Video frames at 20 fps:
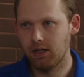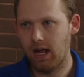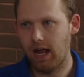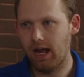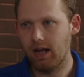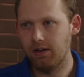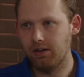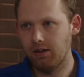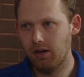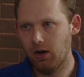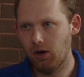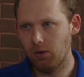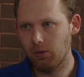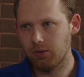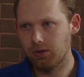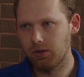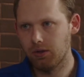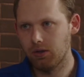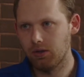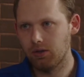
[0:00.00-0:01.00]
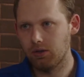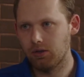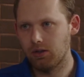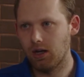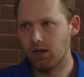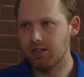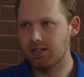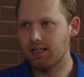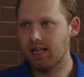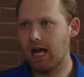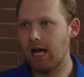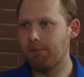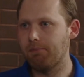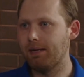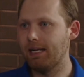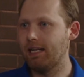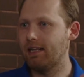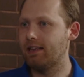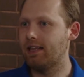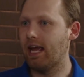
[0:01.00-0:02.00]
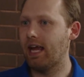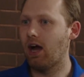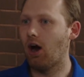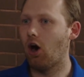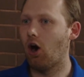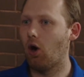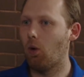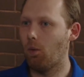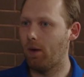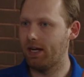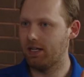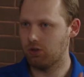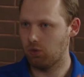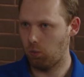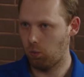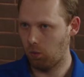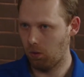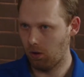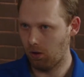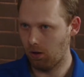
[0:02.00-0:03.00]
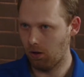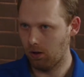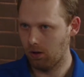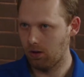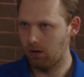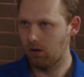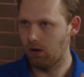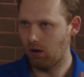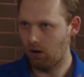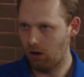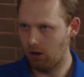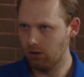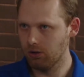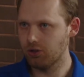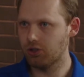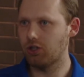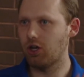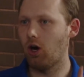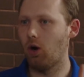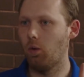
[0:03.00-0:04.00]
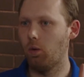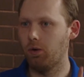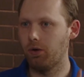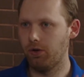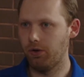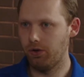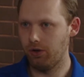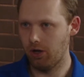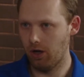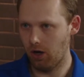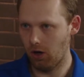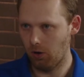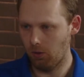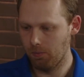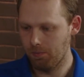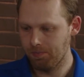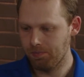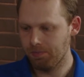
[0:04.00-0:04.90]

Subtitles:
And note, does that mean they always were? Also, no.